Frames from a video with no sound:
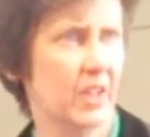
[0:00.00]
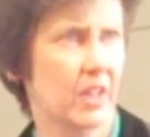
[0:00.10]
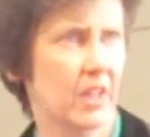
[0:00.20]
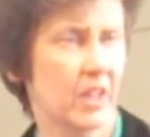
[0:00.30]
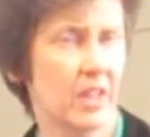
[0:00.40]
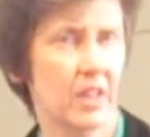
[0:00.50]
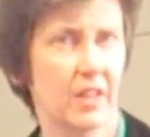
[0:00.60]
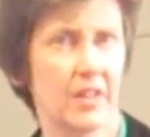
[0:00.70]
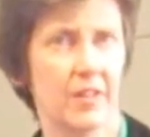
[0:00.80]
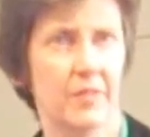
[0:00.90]

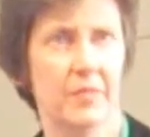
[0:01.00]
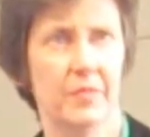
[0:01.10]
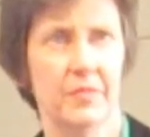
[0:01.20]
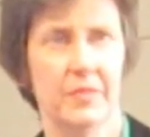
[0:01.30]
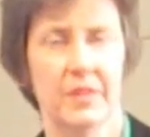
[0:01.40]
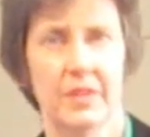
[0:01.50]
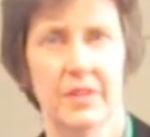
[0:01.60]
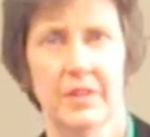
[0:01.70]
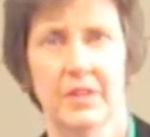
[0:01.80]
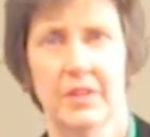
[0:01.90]

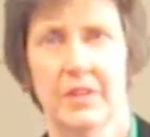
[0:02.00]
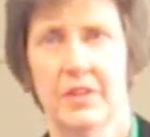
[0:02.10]
No one is speaking in this clip.